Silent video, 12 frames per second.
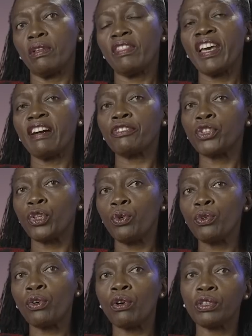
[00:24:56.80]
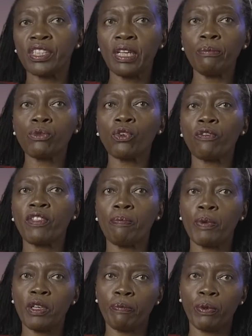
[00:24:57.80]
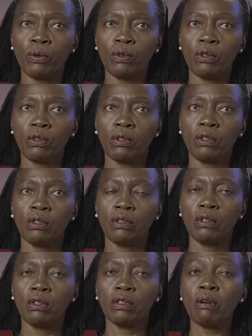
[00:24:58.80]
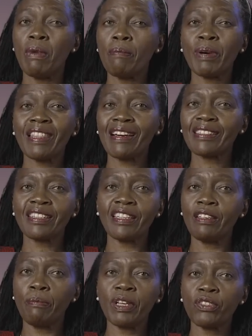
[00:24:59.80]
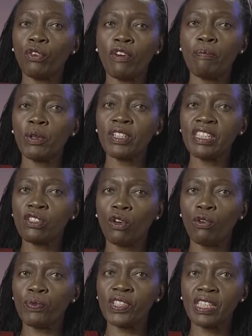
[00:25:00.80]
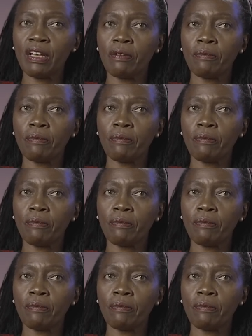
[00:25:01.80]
They have shown contempt of the people. Remember that image of a police officer